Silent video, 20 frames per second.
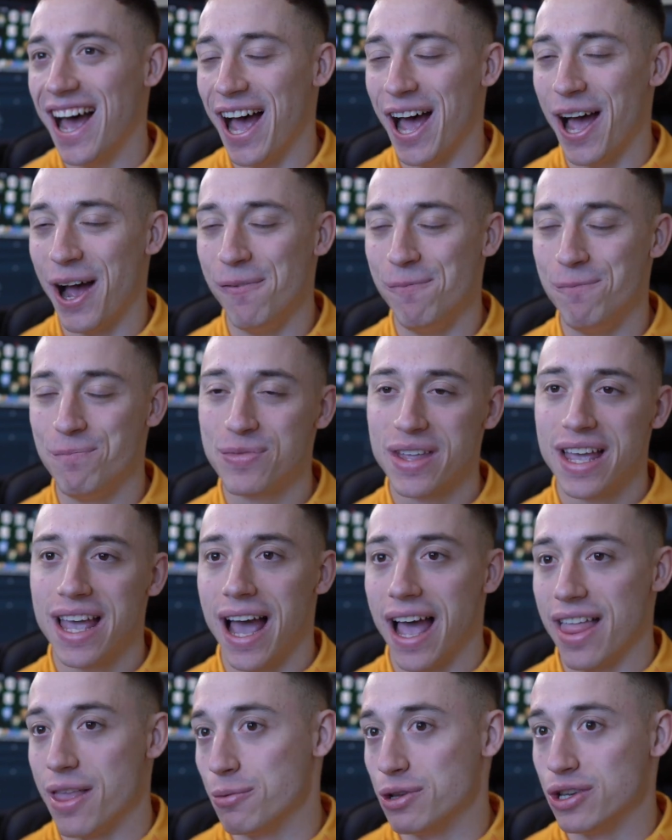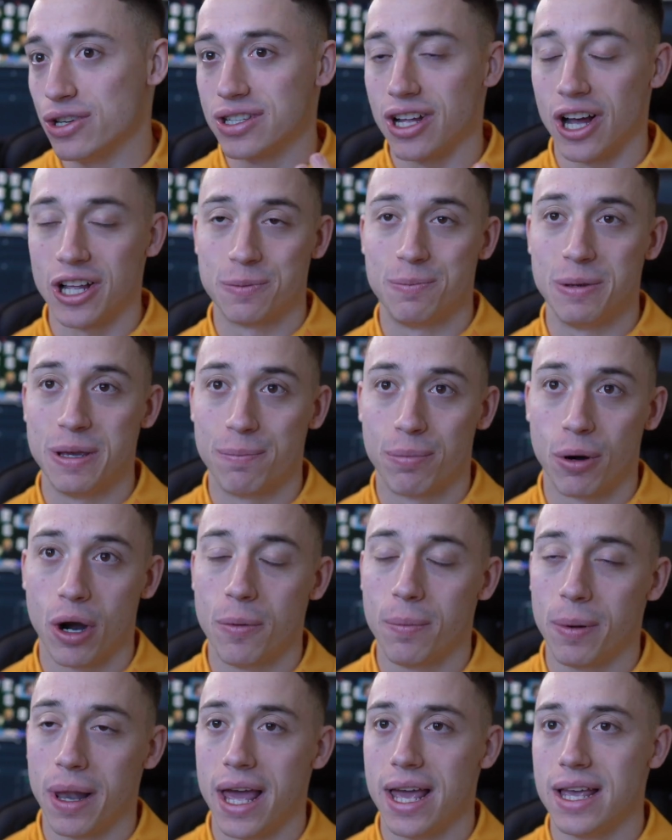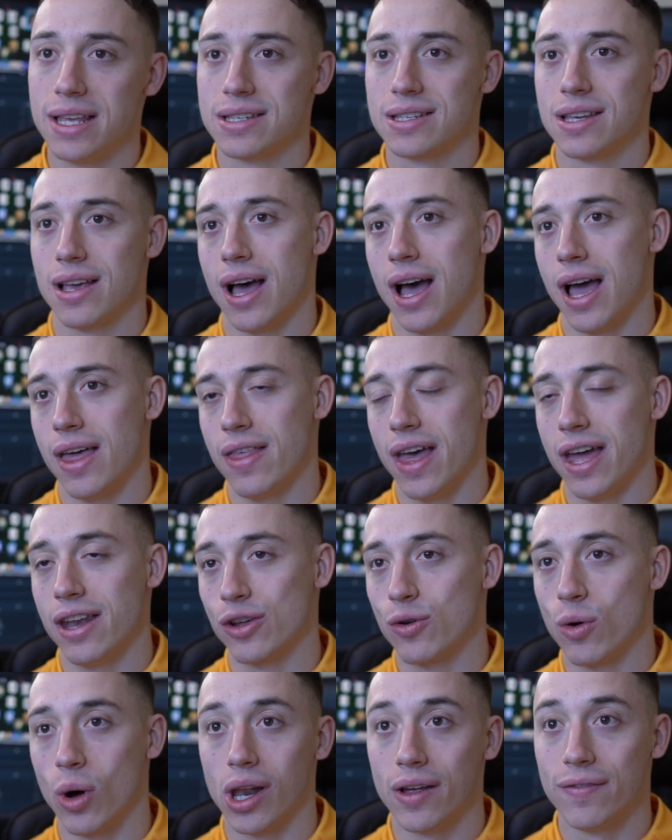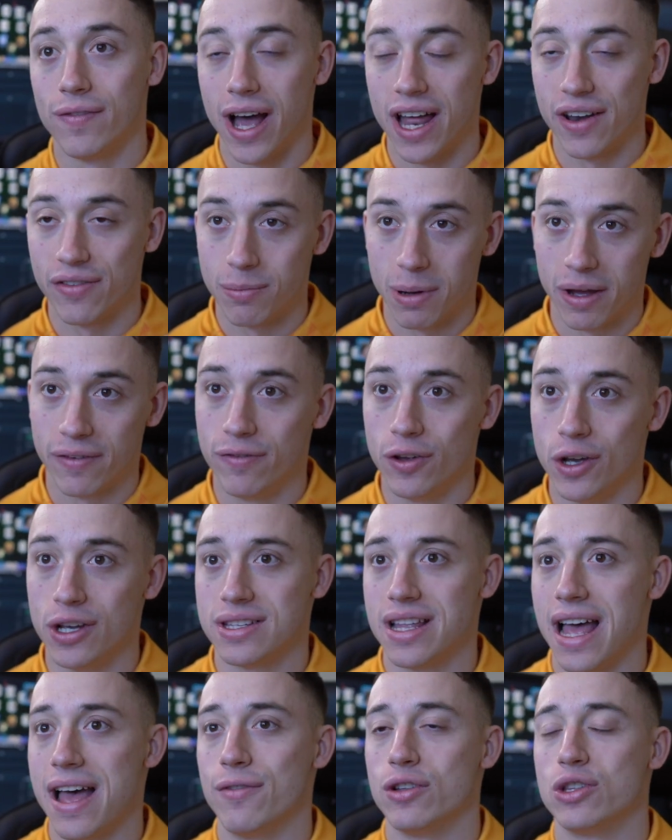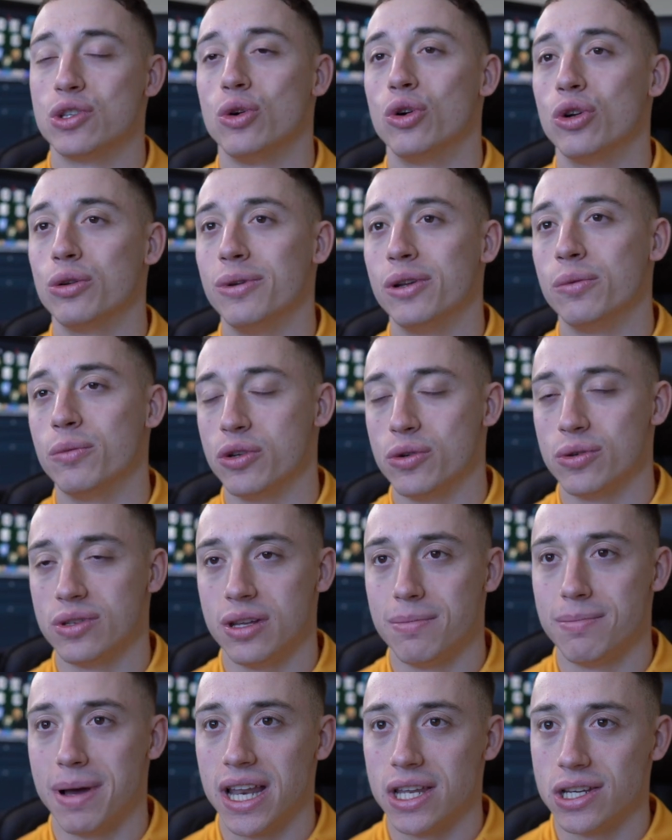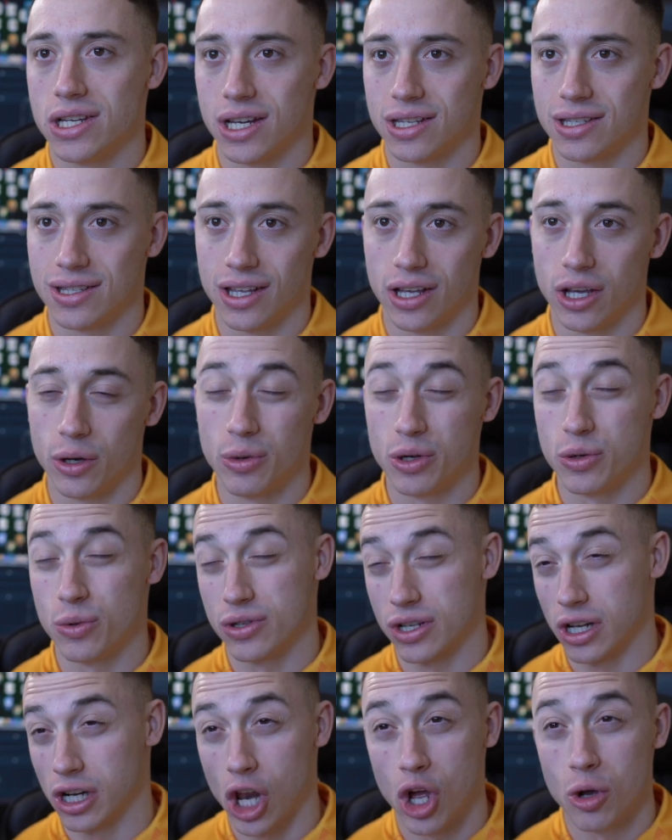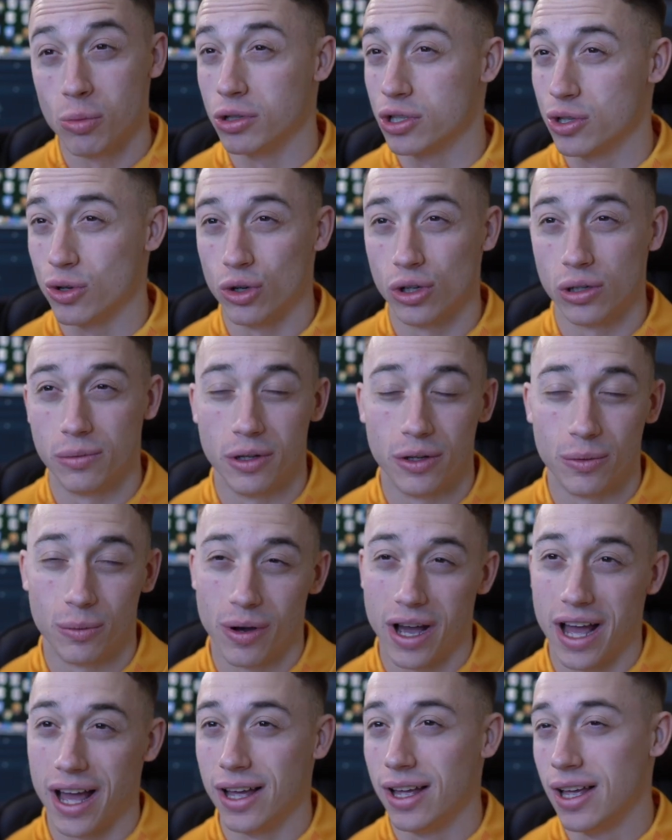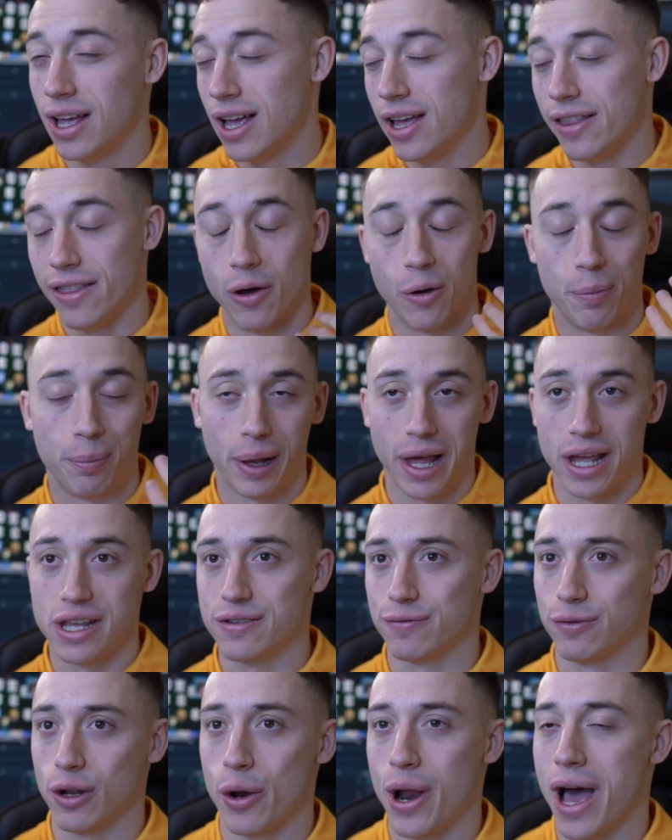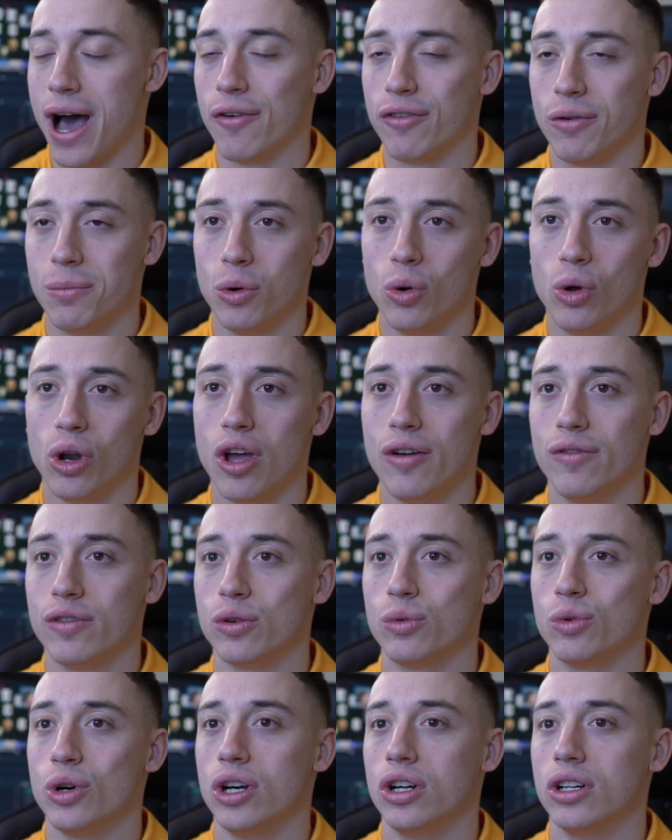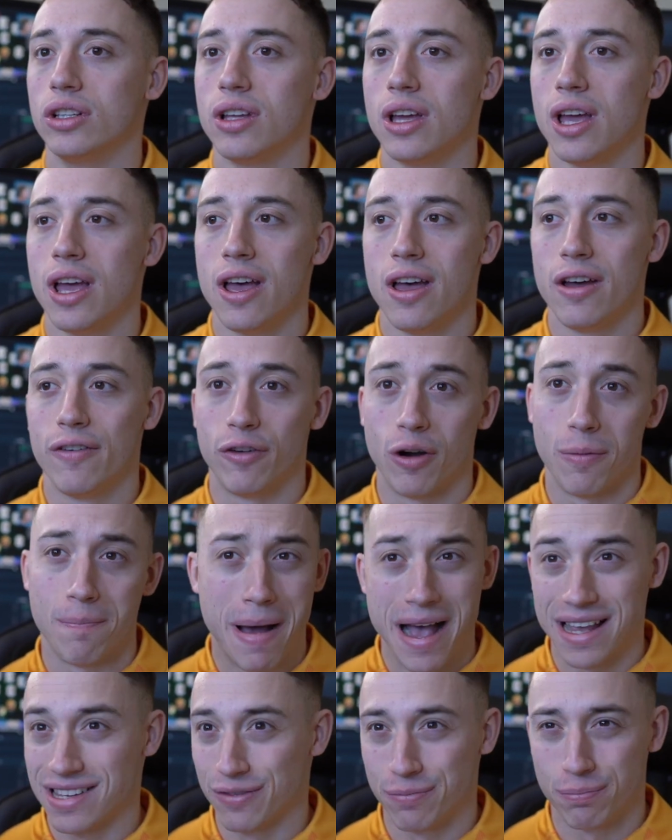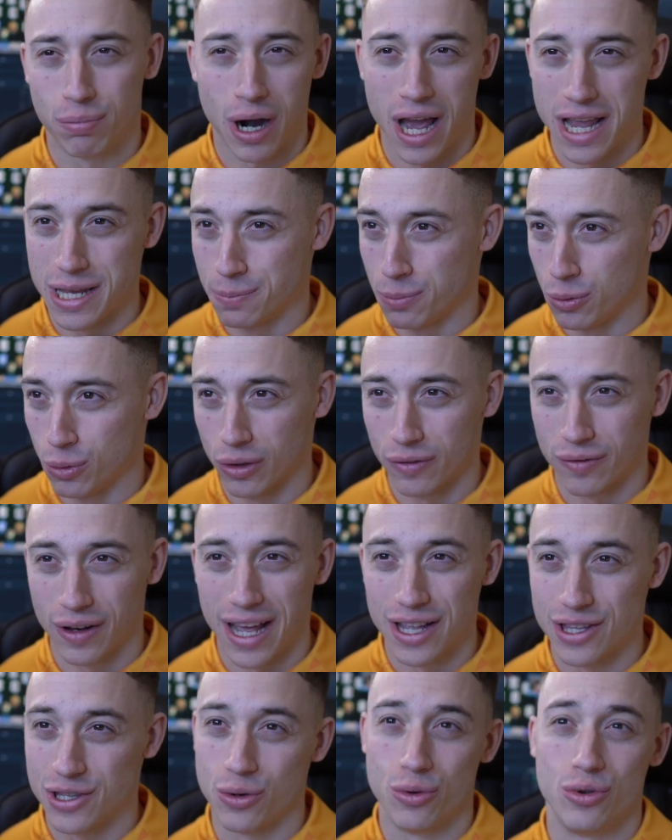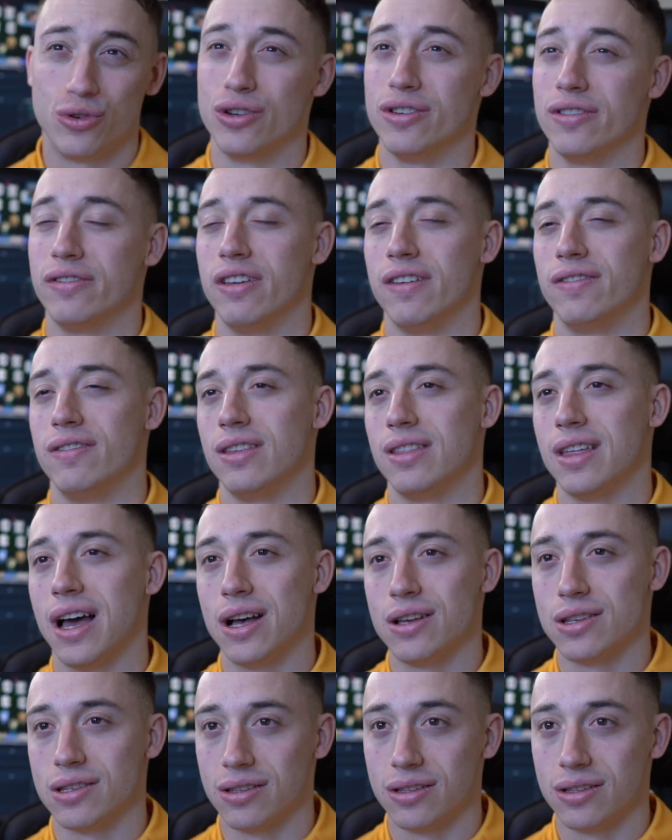And then when you start to beat pro players, I then qualified for my first ever tournament, which was in Manchester, which was a global tournament where there were players flown out from all over the world for a massive prize pool of like $250,000.